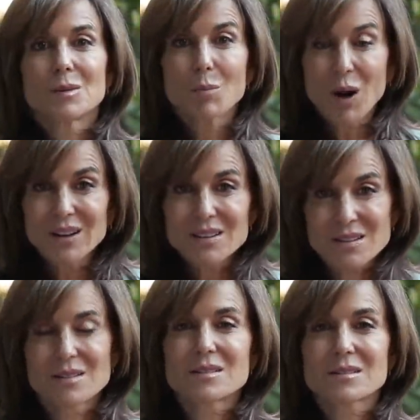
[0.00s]

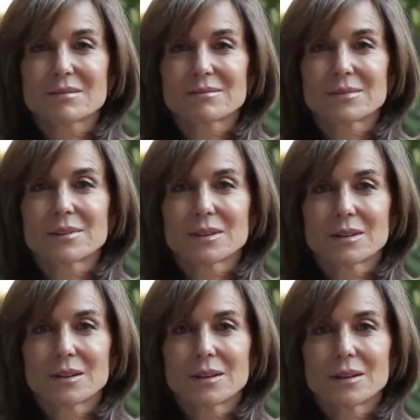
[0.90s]
Parkinson's.
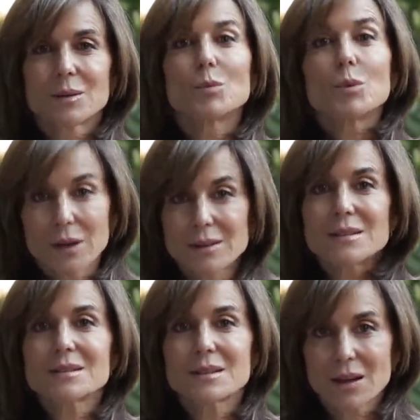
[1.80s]
We're in
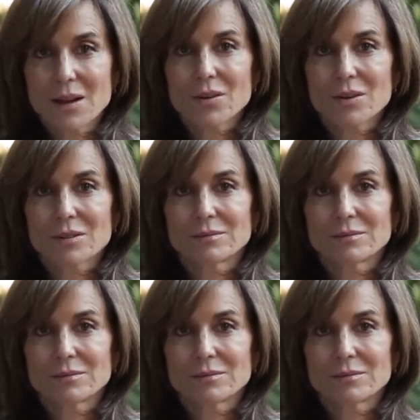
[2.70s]
this together.